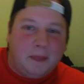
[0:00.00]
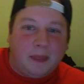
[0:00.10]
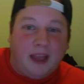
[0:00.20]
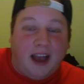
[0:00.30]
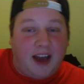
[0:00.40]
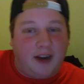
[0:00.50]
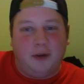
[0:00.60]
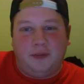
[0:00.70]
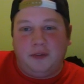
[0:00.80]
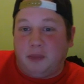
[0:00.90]
don't know if
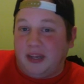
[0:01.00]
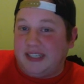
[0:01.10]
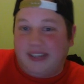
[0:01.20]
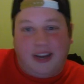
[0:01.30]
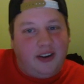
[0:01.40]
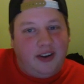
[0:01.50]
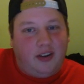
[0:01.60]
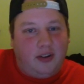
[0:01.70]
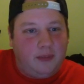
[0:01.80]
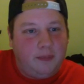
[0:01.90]
you've played Standard at all,
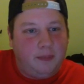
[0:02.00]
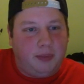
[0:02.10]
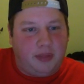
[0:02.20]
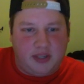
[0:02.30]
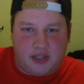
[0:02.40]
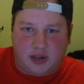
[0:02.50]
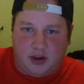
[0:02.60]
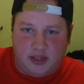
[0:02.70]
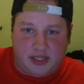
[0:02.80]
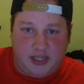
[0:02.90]
but this card is
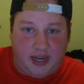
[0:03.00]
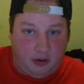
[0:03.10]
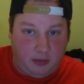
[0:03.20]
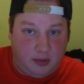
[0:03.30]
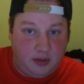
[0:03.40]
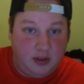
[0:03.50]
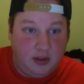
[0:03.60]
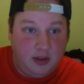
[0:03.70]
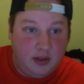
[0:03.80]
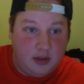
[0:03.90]
terrible
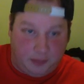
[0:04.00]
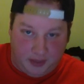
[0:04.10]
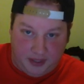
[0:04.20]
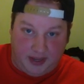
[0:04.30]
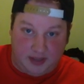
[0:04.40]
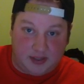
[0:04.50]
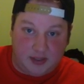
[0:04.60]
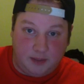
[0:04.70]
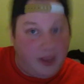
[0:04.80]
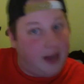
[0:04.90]
to play against
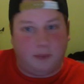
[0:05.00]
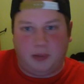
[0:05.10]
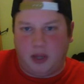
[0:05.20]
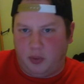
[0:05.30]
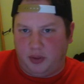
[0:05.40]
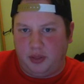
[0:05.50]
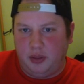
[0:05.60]
and to play with.